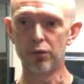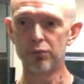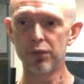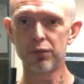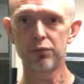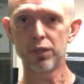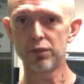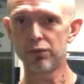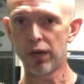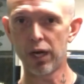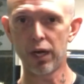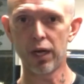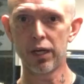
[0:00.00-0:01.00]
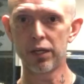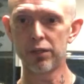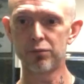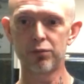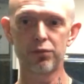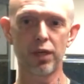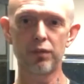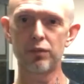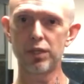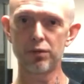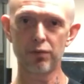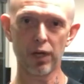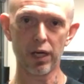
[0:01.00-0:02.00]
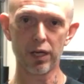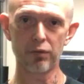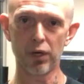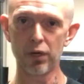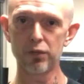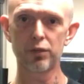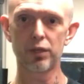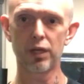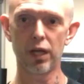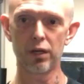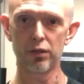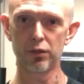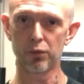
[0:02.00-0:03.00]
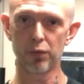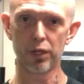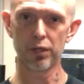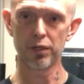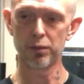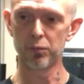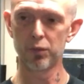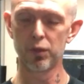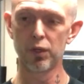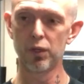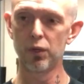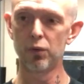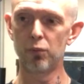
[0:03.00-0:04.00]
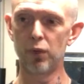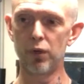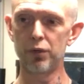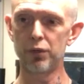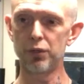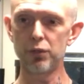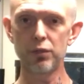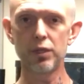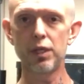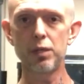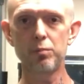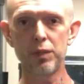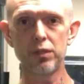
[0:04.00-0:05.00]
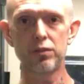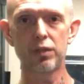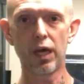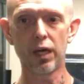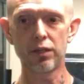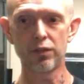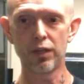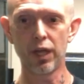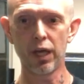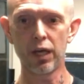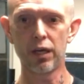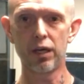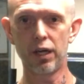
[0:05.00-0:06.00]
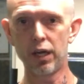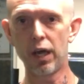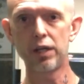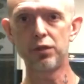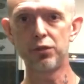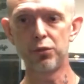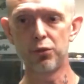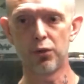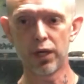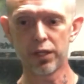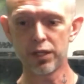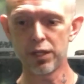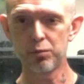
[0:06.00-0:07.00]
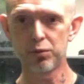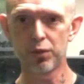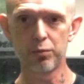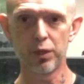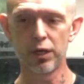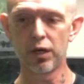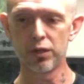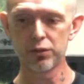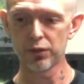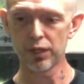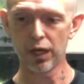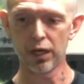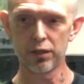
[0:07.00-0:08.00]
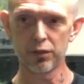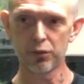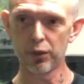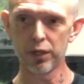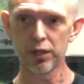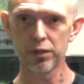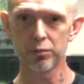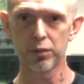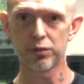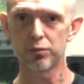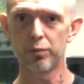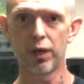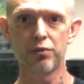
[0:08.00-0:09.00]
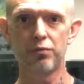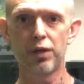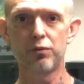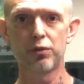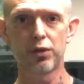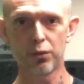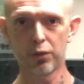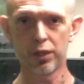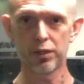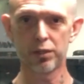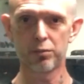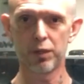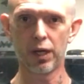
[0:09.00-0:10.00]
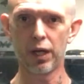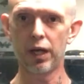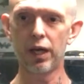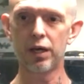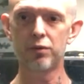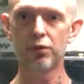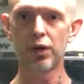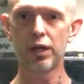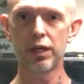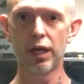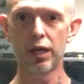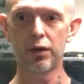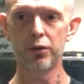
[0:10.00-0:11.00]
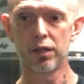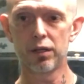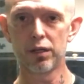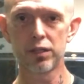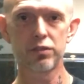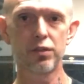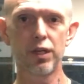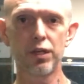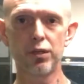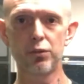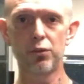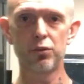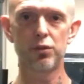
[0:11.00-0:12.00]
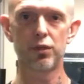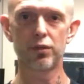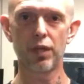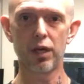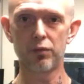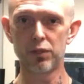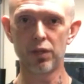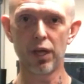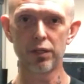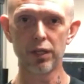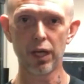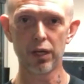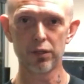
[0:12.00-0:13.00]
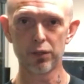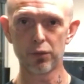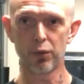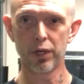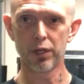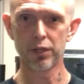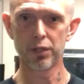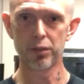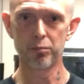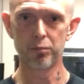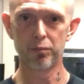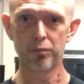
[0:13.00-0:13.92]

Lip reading: 55, 75, 100-gallon aquarium. Well, you can keep these guys in that, and I do. I keep some in a 100-gallon aquarium. It's my favorite aquarium that I have right now. Let's say you just have a 10-gallon aquarium